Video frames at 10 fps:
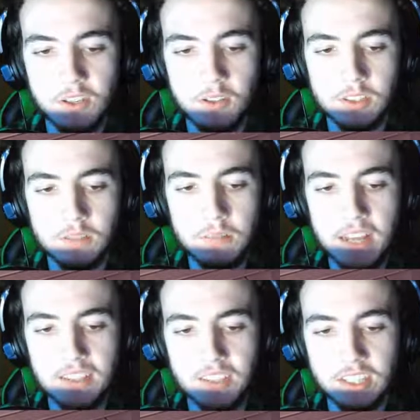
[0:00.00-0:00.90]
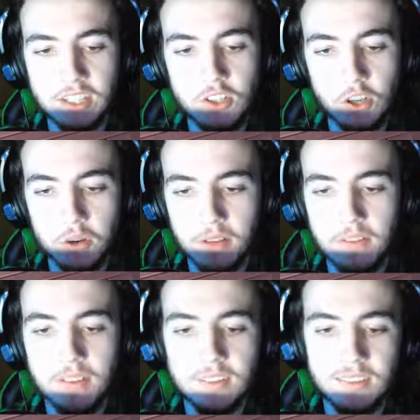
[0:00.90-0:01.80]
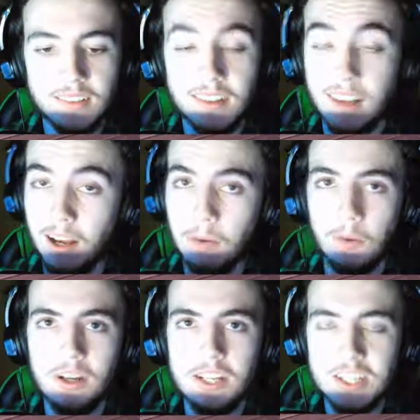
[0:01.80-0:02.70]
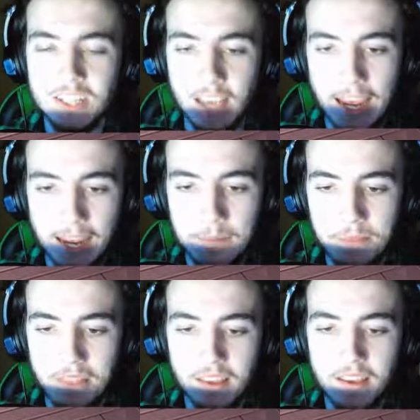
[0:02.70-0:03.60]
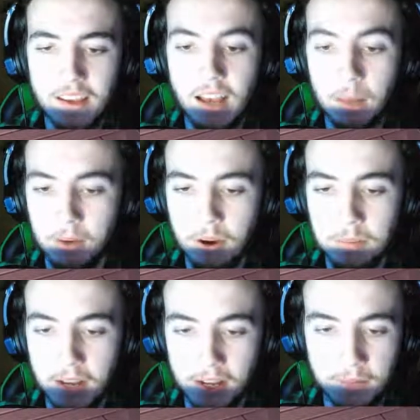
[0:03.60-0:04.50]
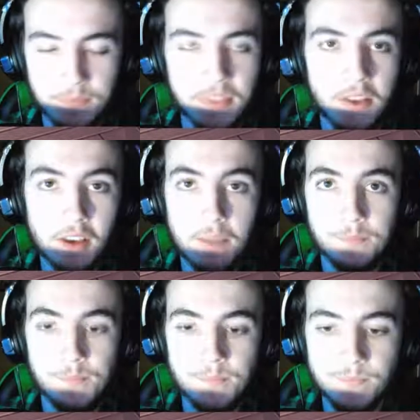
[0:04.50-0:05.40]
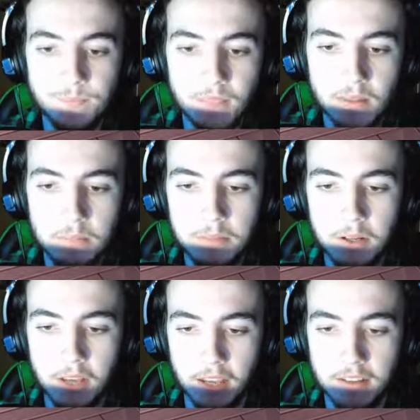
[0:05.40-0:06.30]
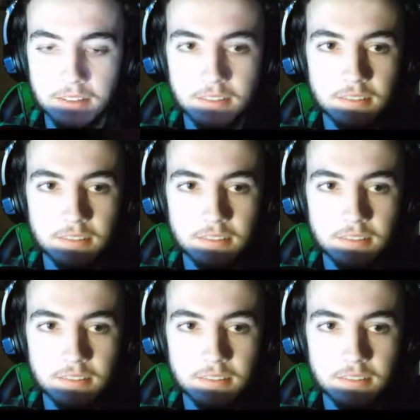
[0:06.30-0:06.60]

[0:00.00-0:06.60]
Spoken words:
Sayori makes a silly joke. What are you saying? I'll be right back. Okay? Okay.